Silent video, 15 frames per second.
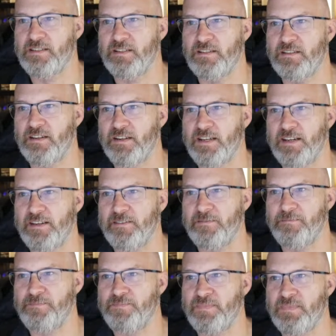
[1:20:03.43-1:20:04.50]
Okay,
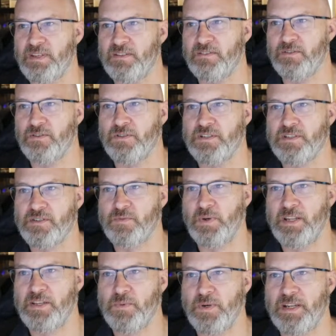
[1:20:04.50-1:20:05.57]
August
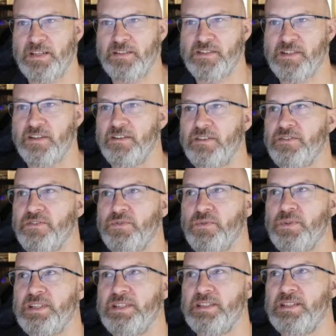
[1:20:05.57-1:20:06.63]
2020. So
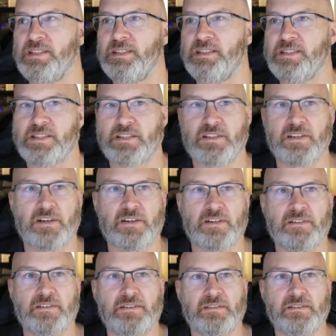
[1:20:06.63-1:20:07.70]
3 years
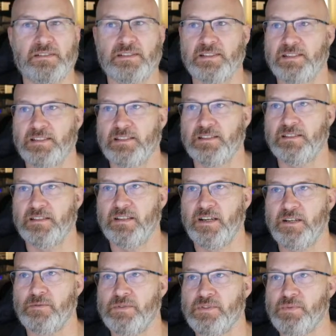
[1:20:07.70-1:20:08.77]
ago,
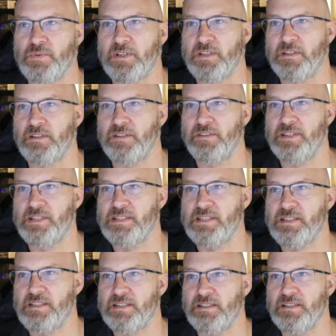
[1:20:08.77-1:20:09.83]
I was working on
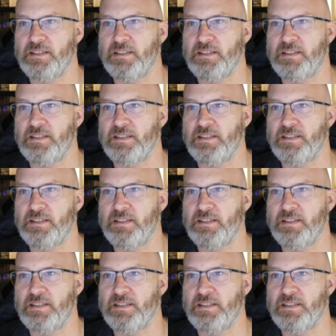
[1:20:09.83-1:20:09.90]
this.